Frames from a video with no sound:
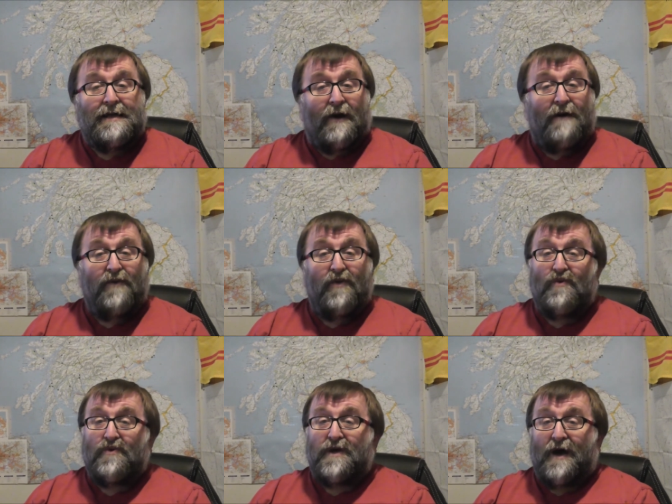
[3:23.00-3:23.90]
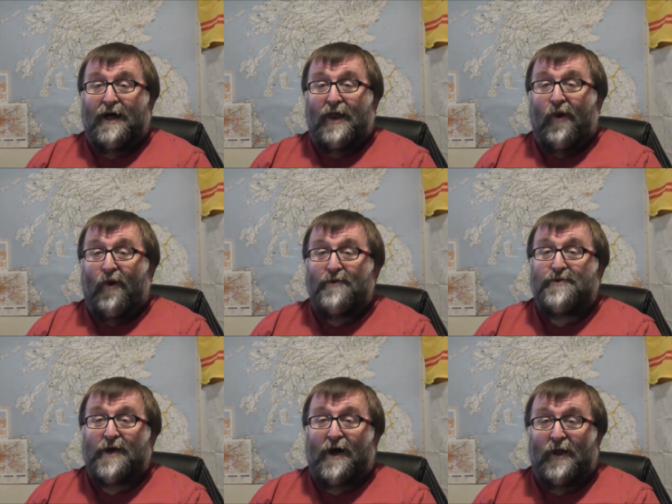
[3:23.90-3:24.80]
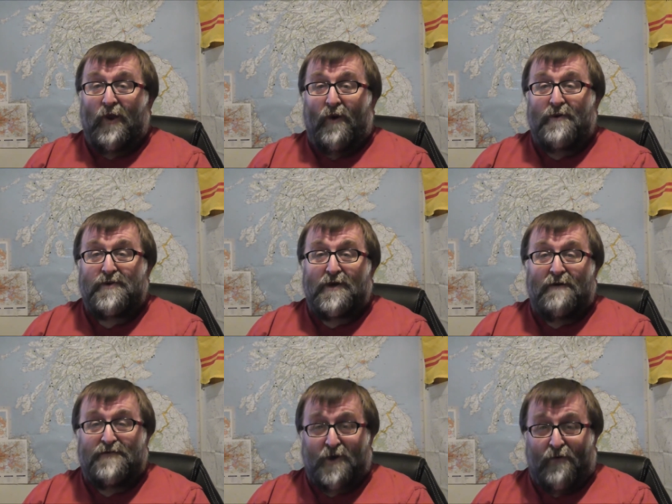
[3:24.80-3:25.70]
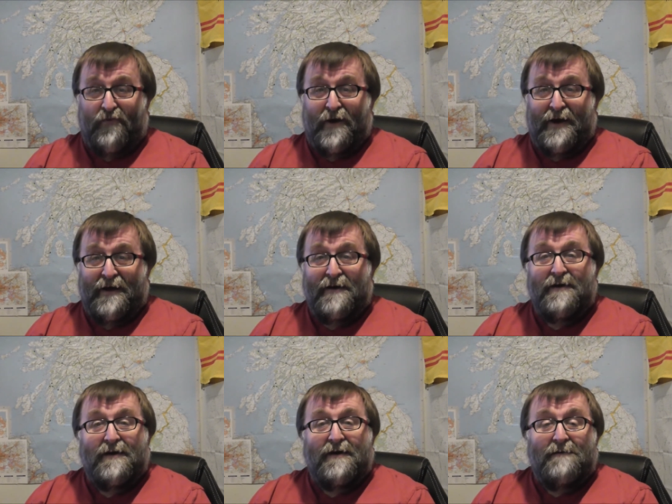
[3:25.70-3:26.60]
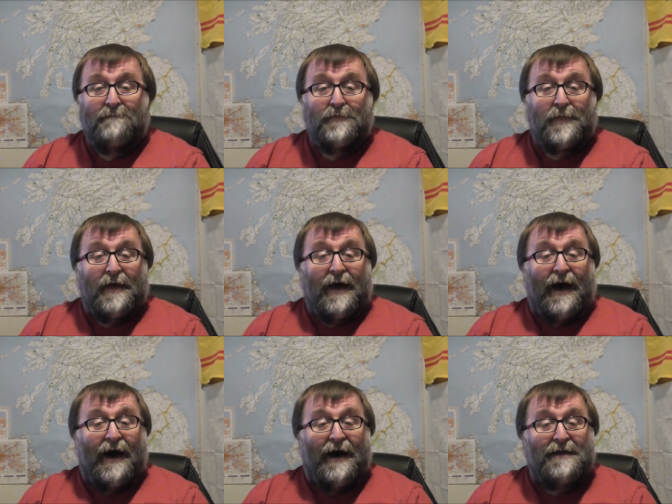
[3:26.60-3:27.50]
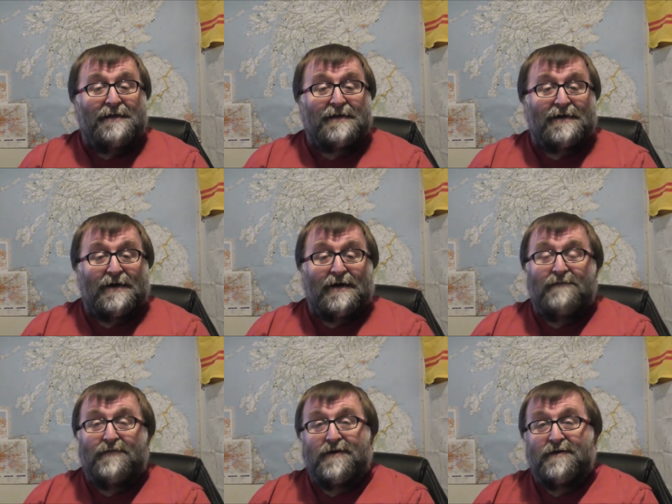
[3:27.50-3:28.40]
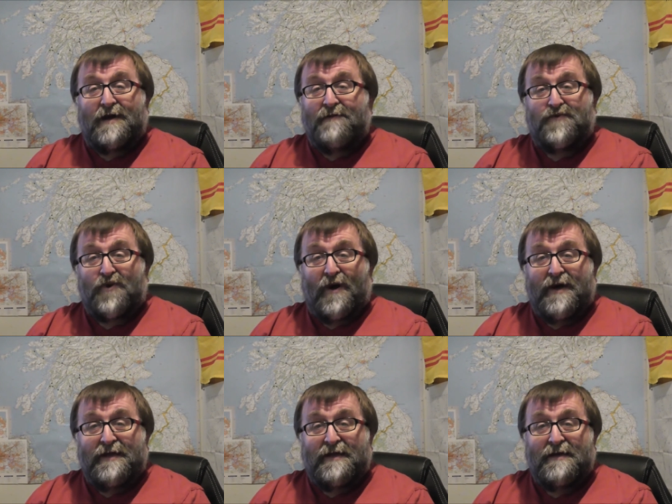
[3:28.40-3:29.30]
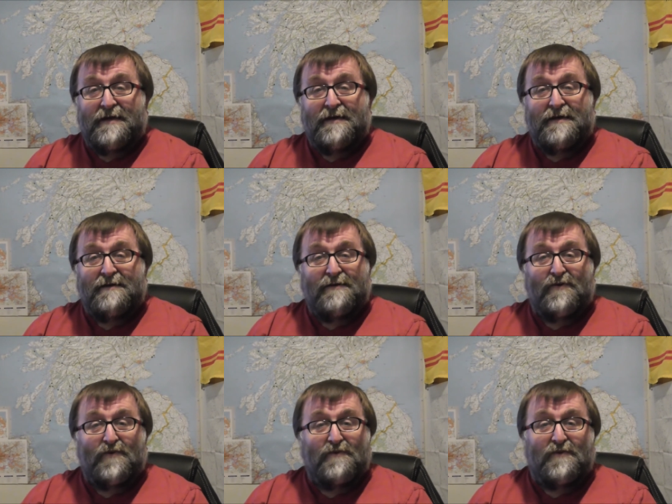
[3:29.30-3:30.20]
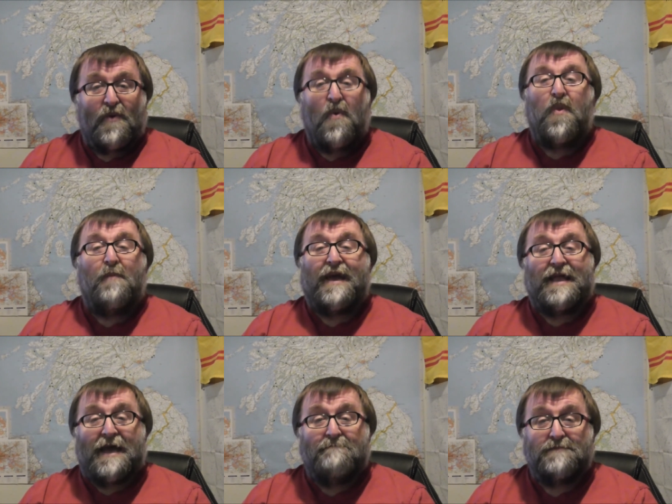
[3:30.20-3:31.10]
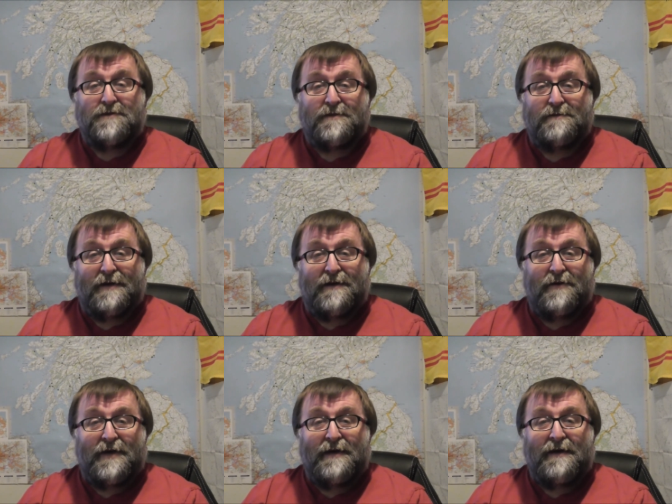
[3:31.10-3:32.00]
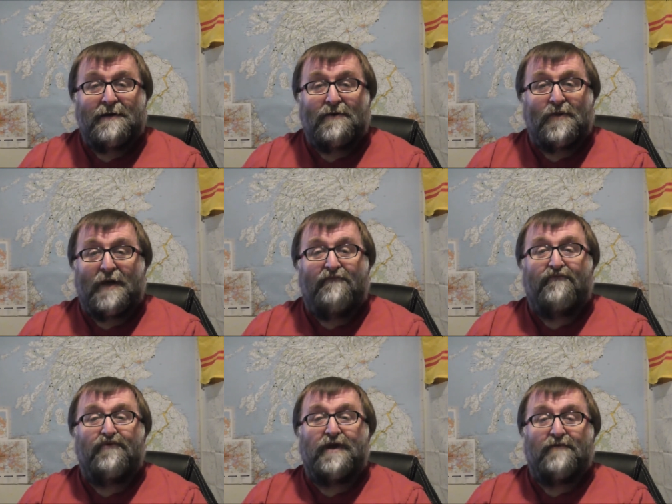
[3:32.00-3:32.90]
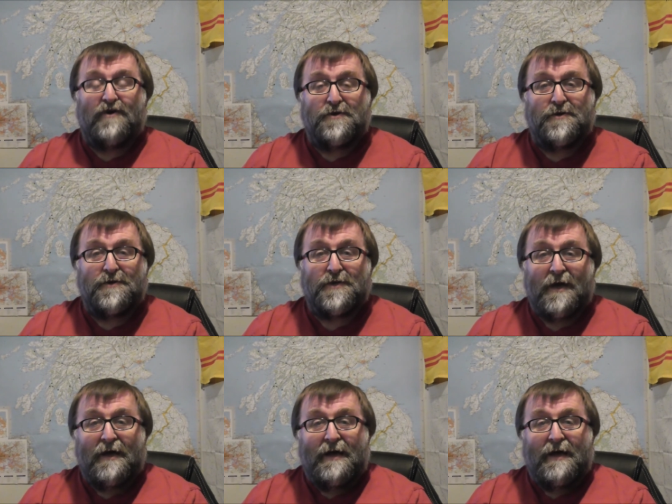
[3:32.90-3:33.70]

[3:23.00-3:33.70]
Now I've looked at lots and lots of software and I've tried all the big names that you hear, all their free versions.